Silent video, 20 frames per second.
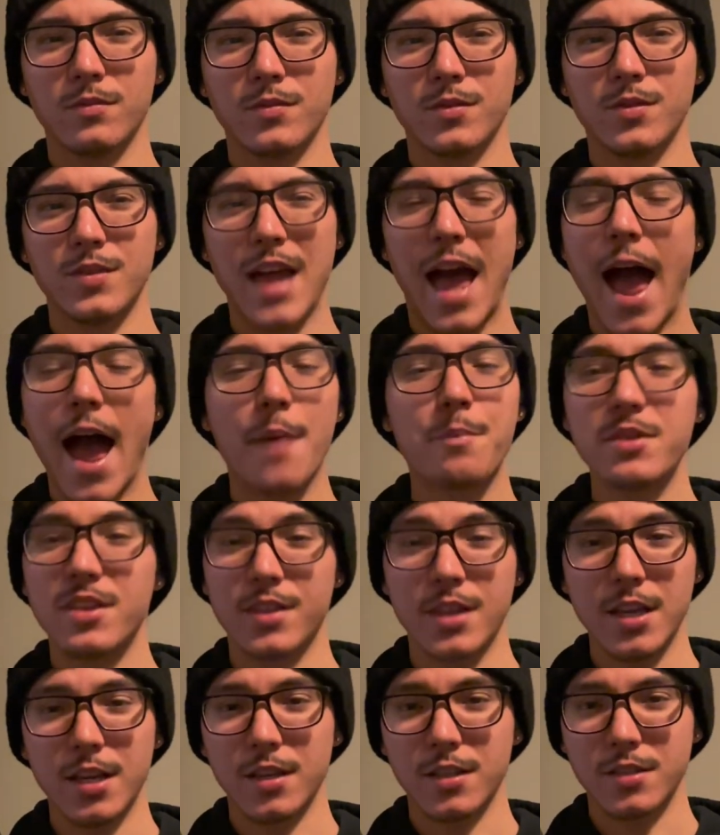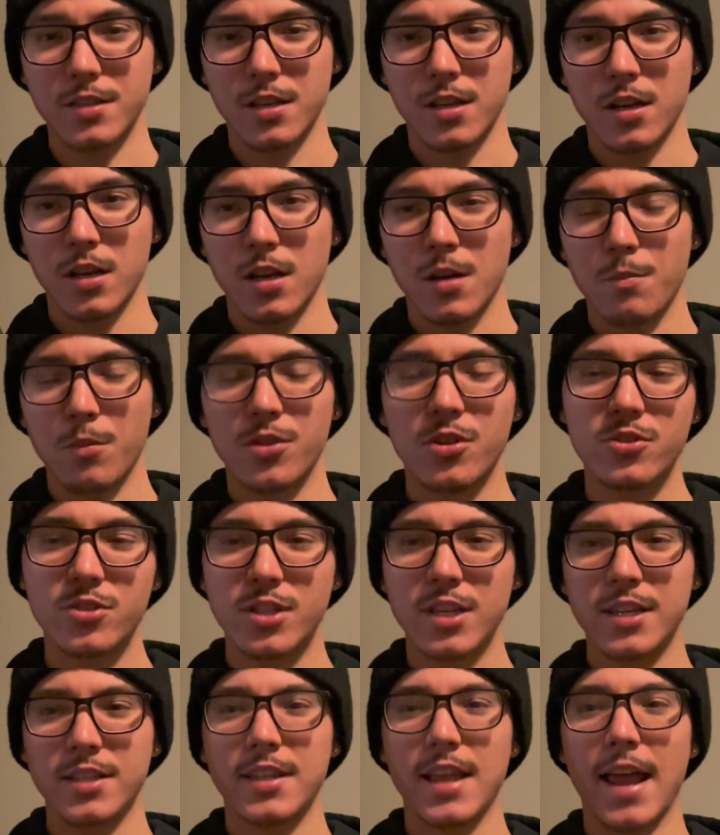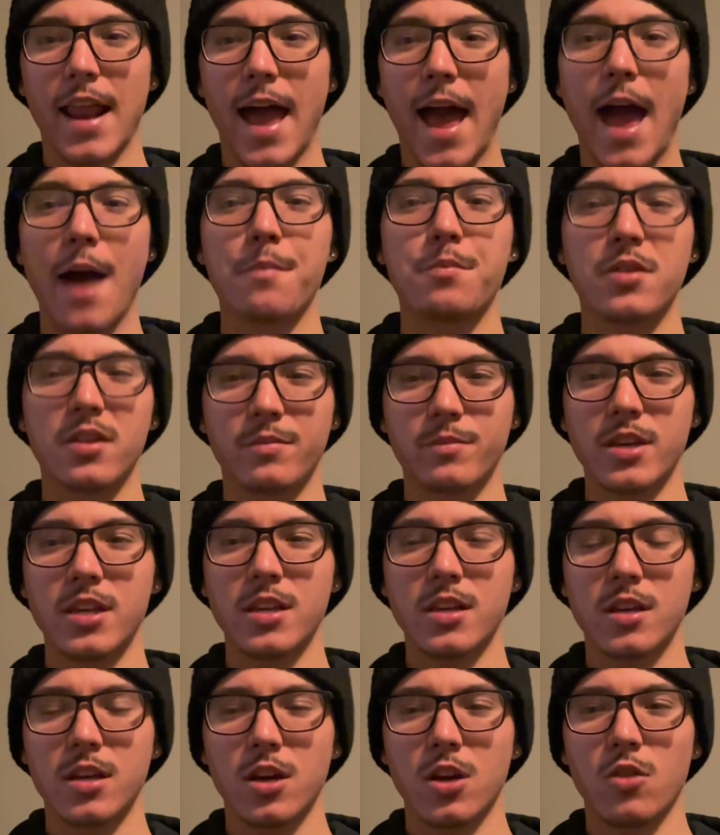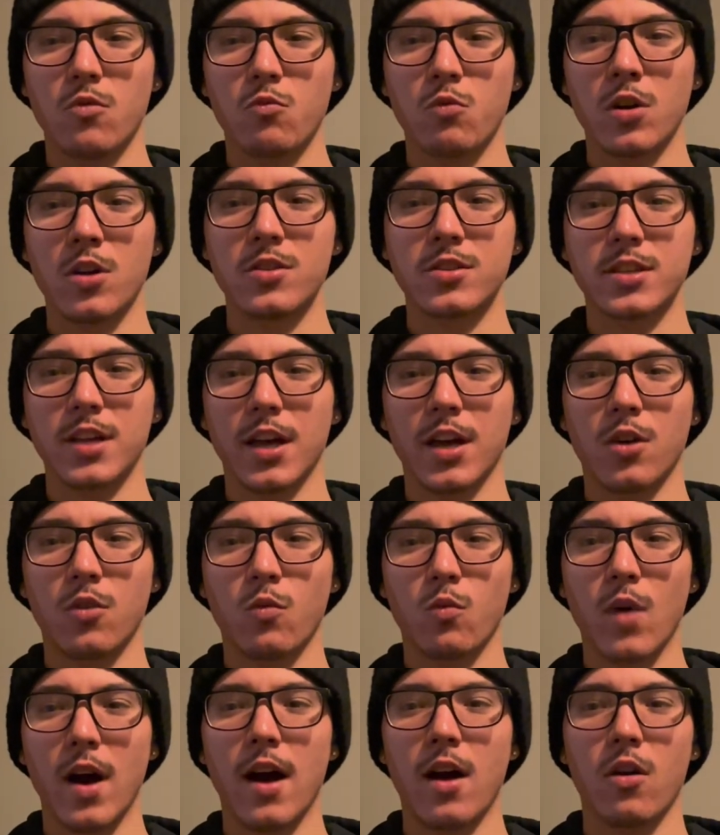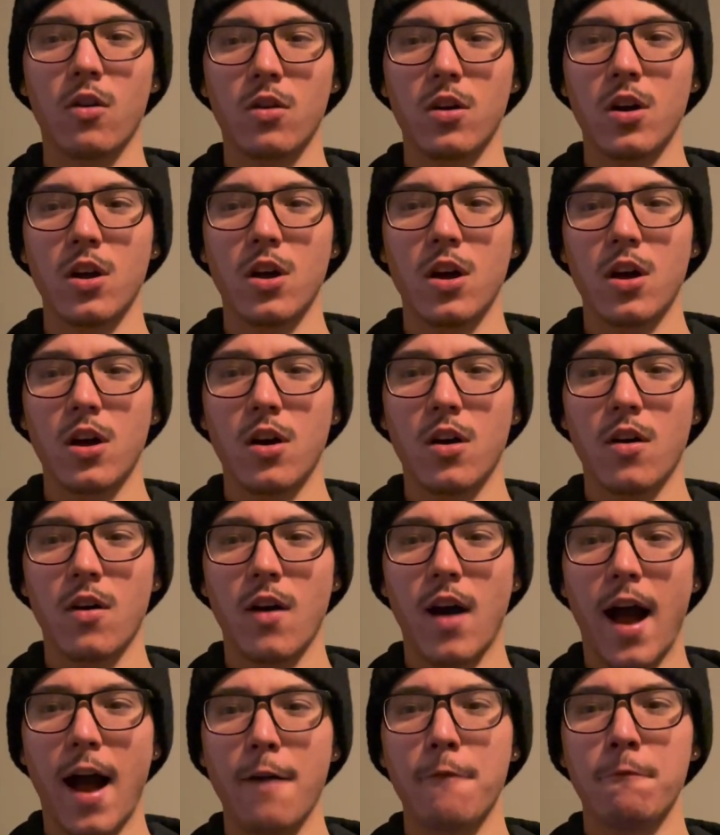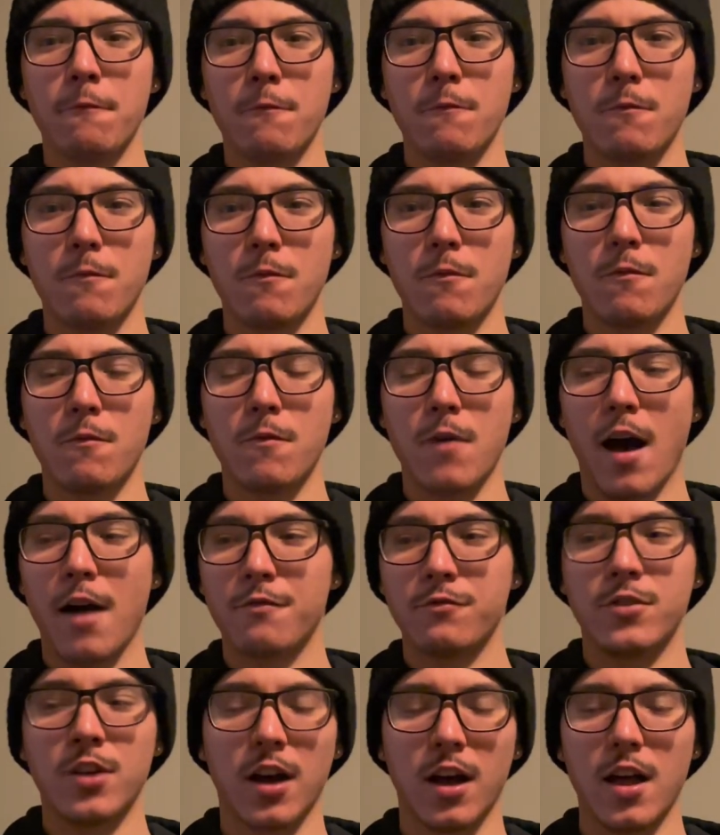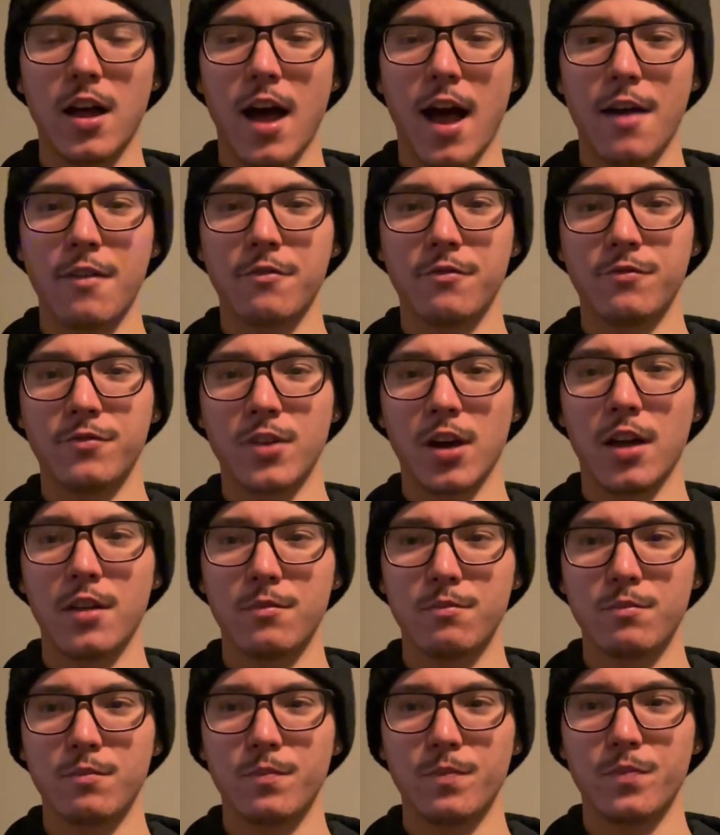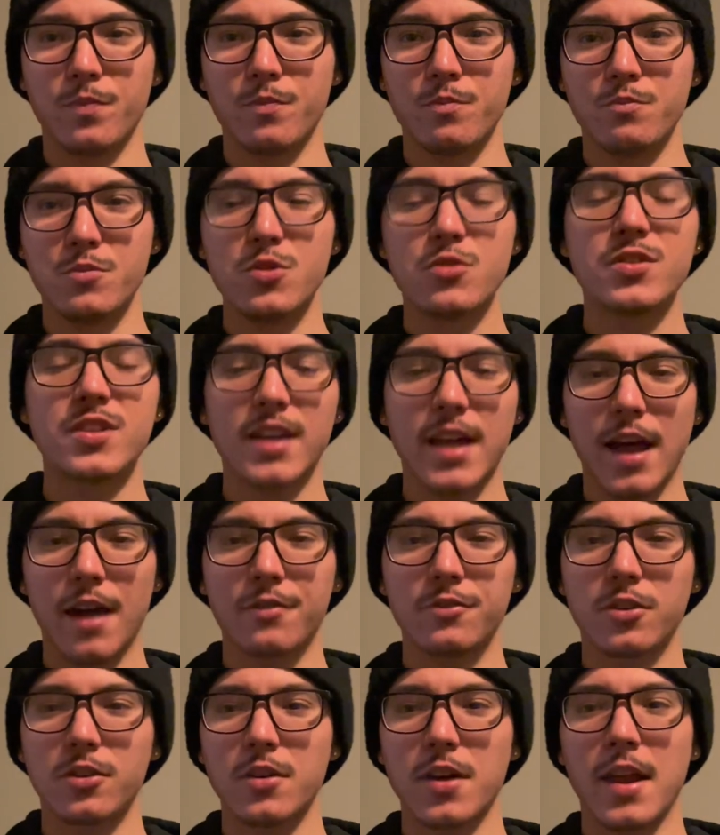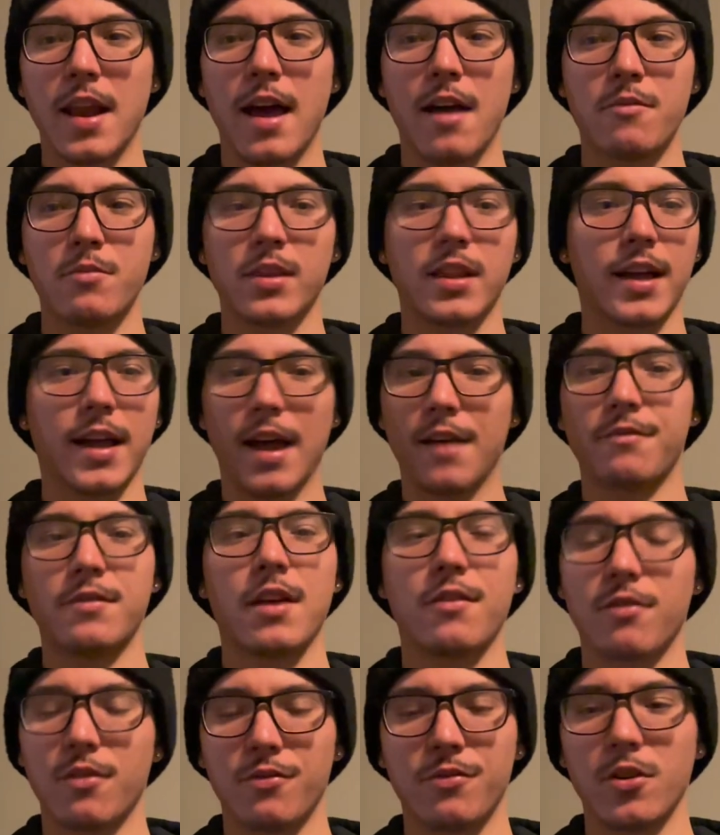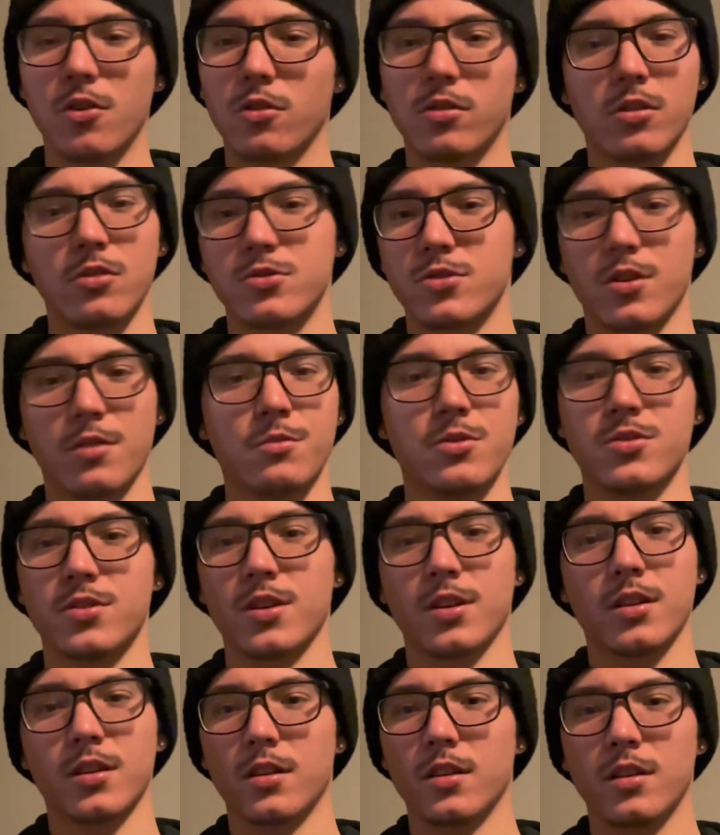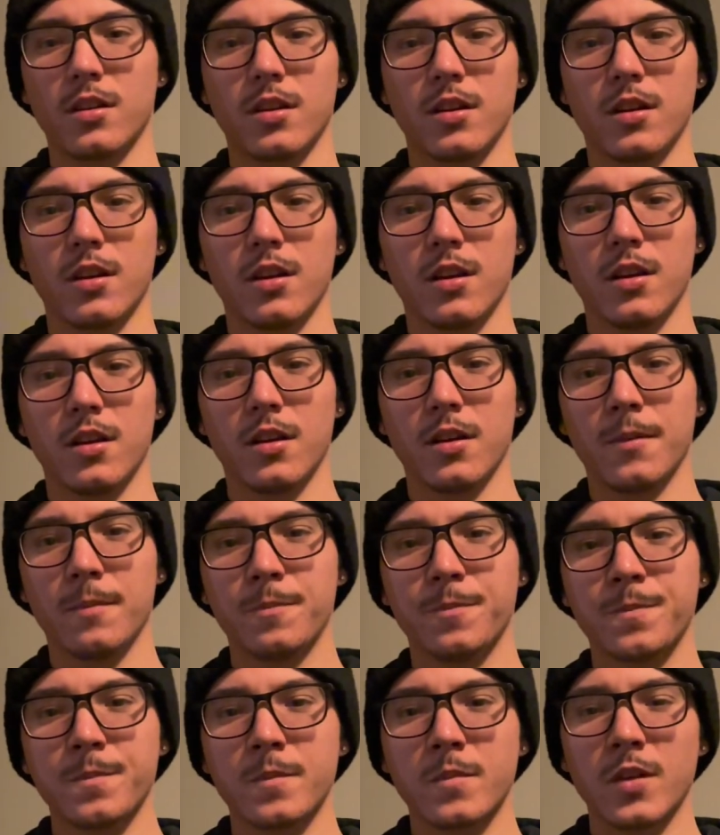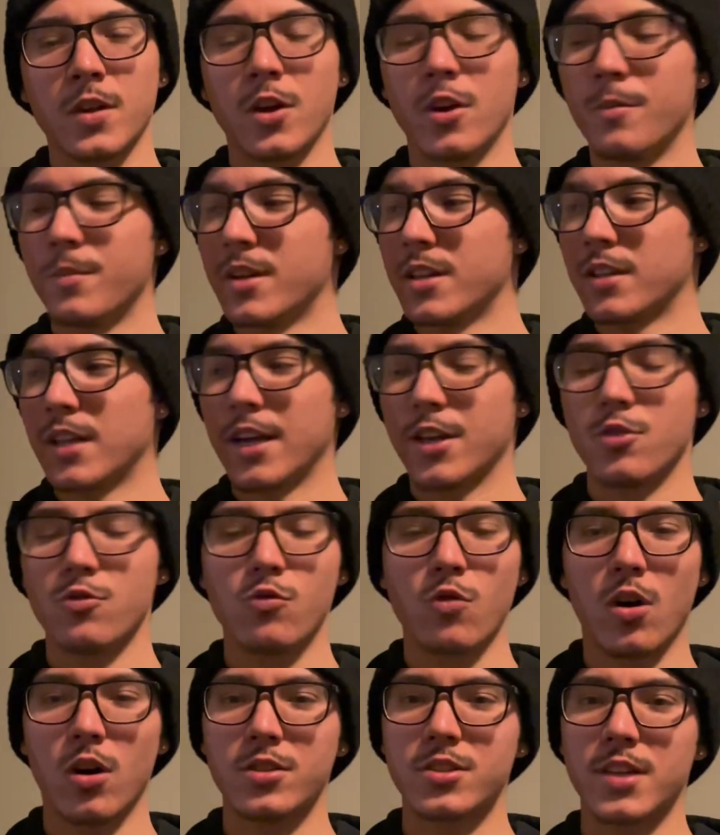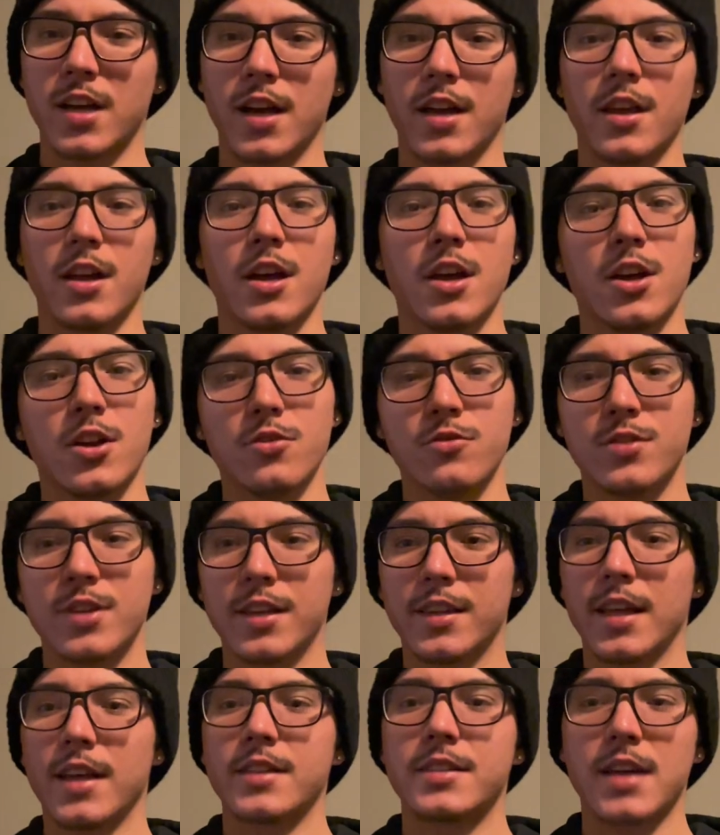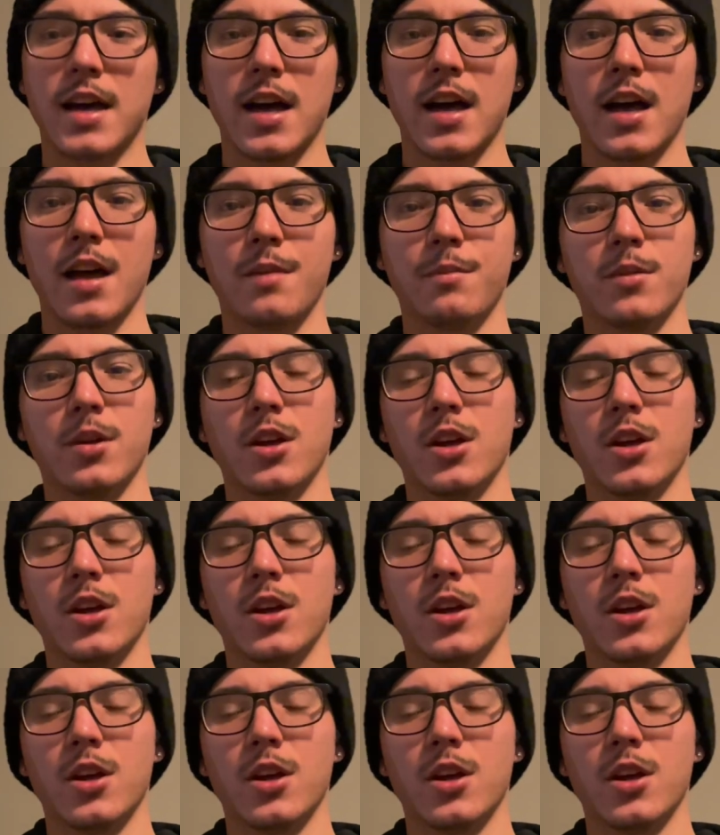happy things, but there's things that happen to me where it's like, wow, I've done music after, and I've been like, I've never felt closer to music. You know what I mean? Like you go outside, you take that time,